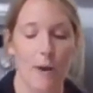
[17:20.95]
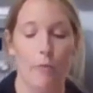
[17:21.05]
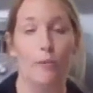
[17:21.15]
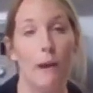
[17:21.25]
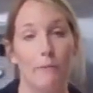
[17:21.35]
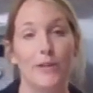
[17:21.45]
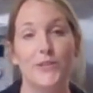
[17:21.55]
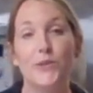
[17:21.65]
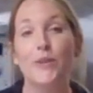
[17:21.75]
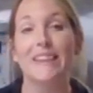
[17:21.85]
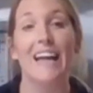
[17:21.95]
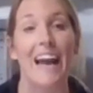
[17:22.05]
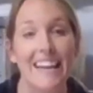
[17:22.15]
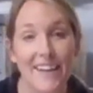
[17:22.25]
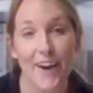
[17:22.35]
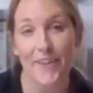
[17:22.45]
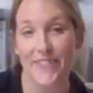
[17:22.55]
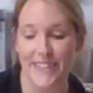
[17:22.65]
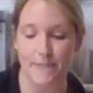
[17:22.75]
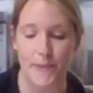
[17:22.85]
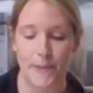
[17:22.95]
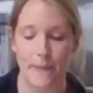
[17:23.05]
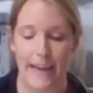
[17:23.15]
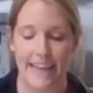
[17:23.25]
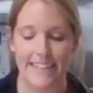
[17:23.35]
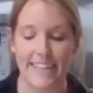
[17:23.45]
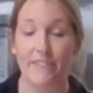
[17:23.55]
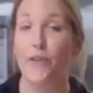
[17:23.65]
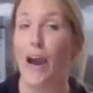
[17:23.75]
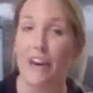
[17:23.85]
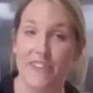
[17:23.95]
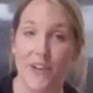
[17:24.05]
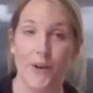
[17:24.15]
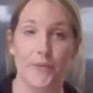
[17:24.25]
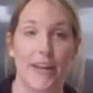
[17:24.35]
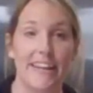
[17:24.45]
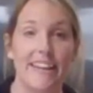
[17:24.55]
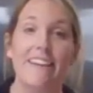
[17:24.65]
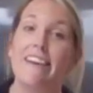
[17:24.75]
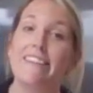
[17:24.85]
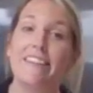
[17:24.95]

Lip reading: Remember to like our Facebook page if you haven't already.